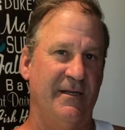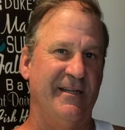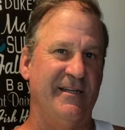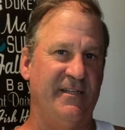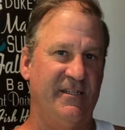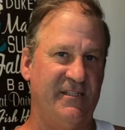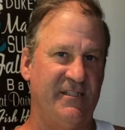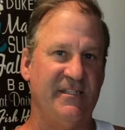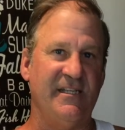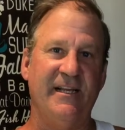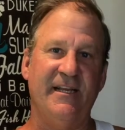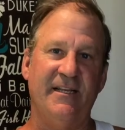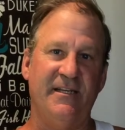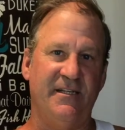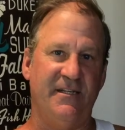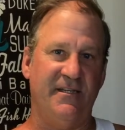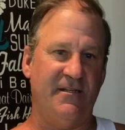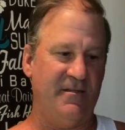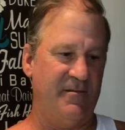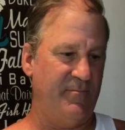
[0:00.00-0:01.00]
It is
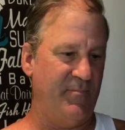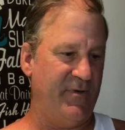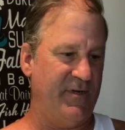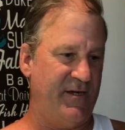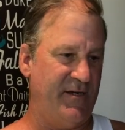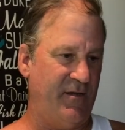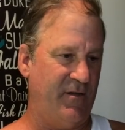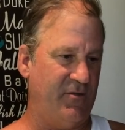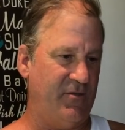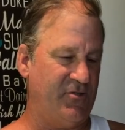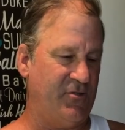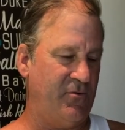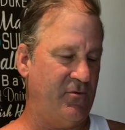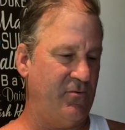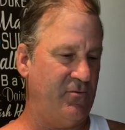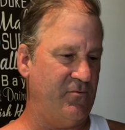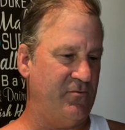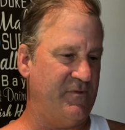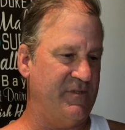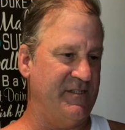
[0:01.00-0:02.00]
sanded, but it
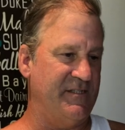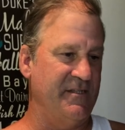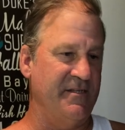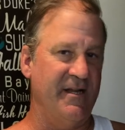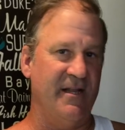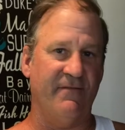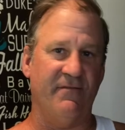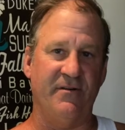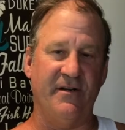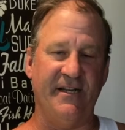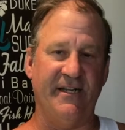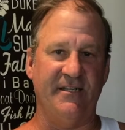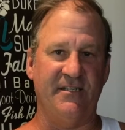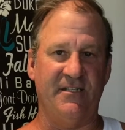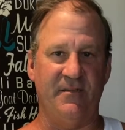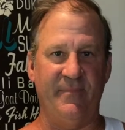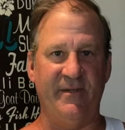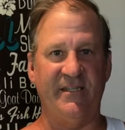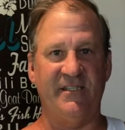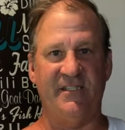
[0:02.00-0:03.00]
also never needs
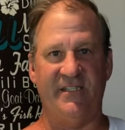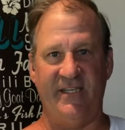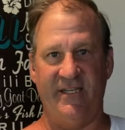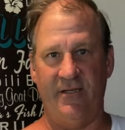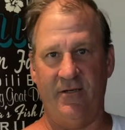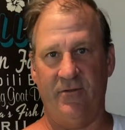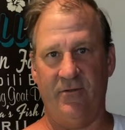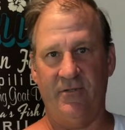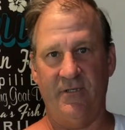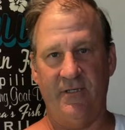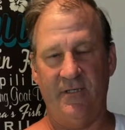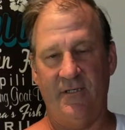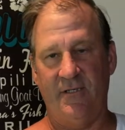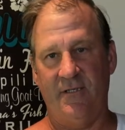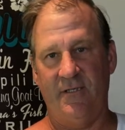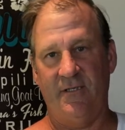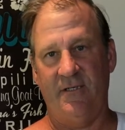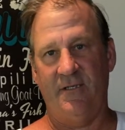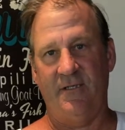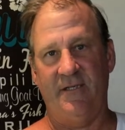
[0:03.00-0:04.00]
to be sealed,
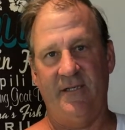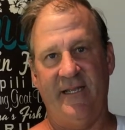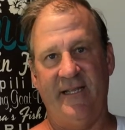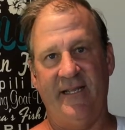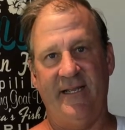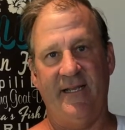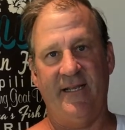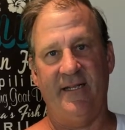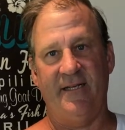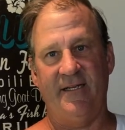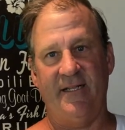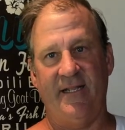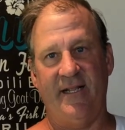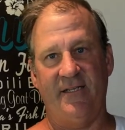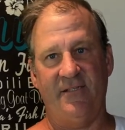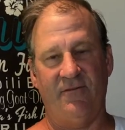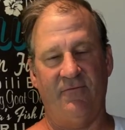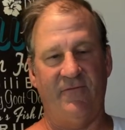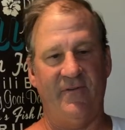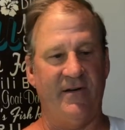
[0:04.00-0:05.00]
and it
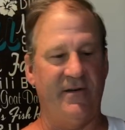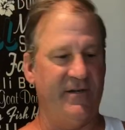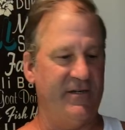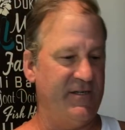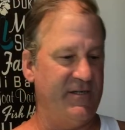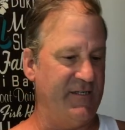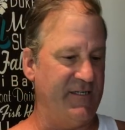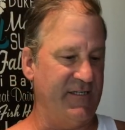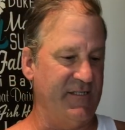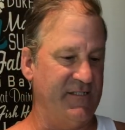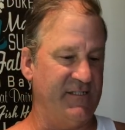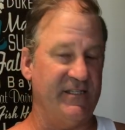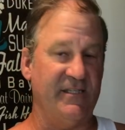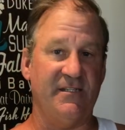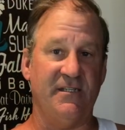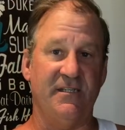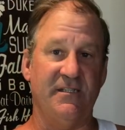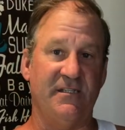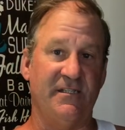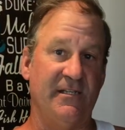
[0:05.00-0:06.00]
has a very good
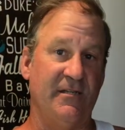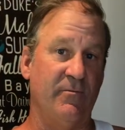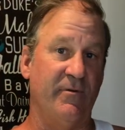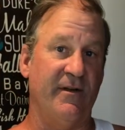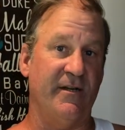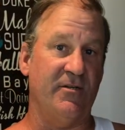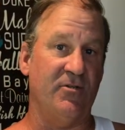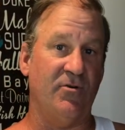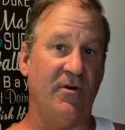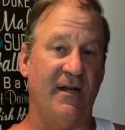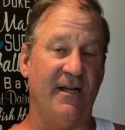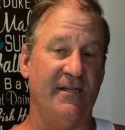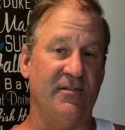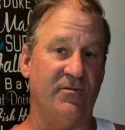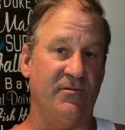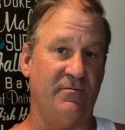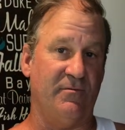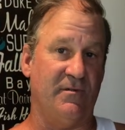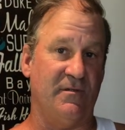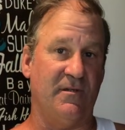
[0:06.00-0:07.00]
consistency when it
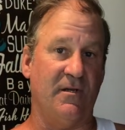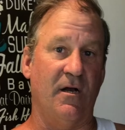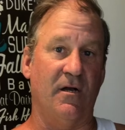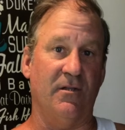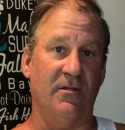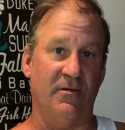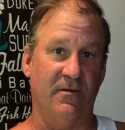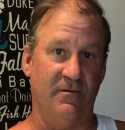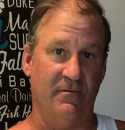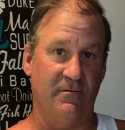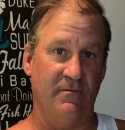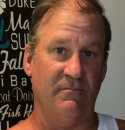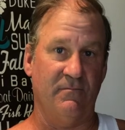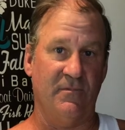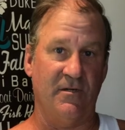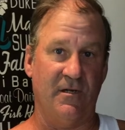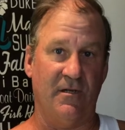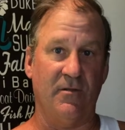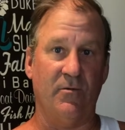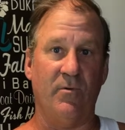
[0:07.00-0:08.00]
dries
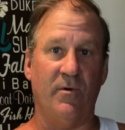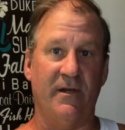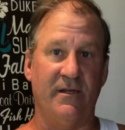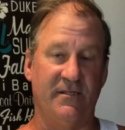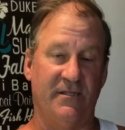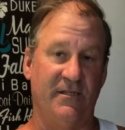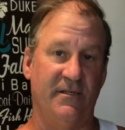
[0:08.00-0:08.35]
color-wise.